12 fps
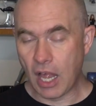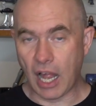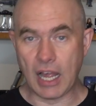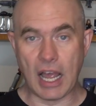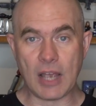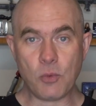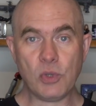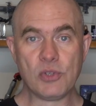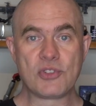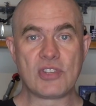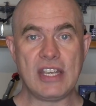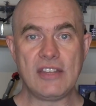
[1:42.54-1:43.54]
Uh, I will
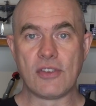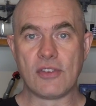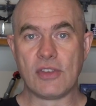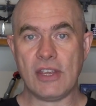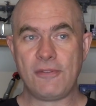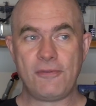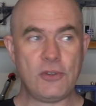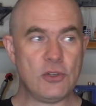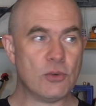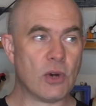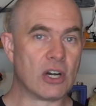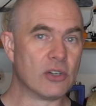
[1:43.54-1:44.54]
say that if
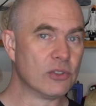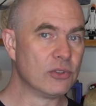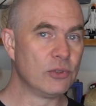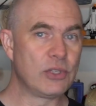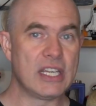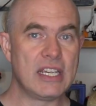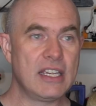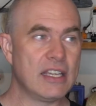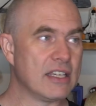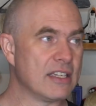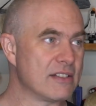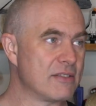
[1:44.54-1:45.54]
you are looking
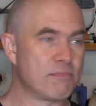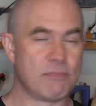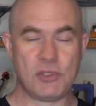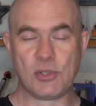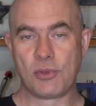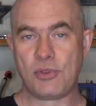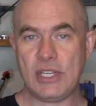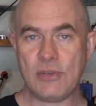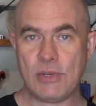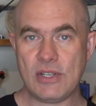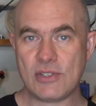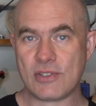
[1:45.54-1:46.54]
at your know,
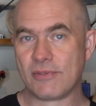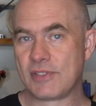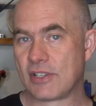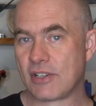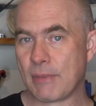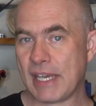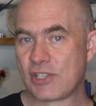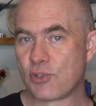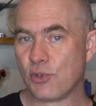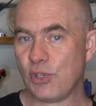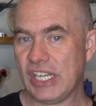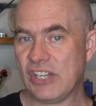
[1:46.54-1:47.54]
theories of dark matter
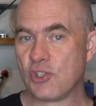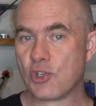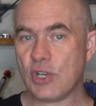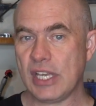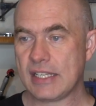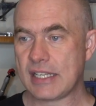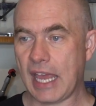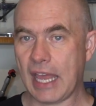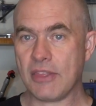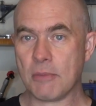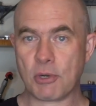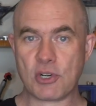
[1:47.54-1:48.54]
on the internet
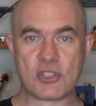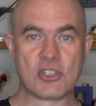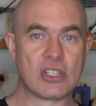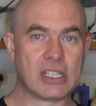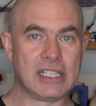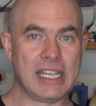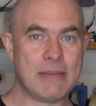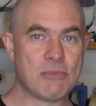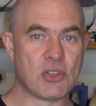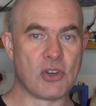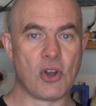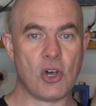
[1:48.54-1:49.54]
and the person claims
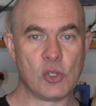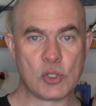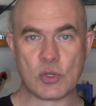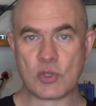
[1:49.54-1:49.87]
that it also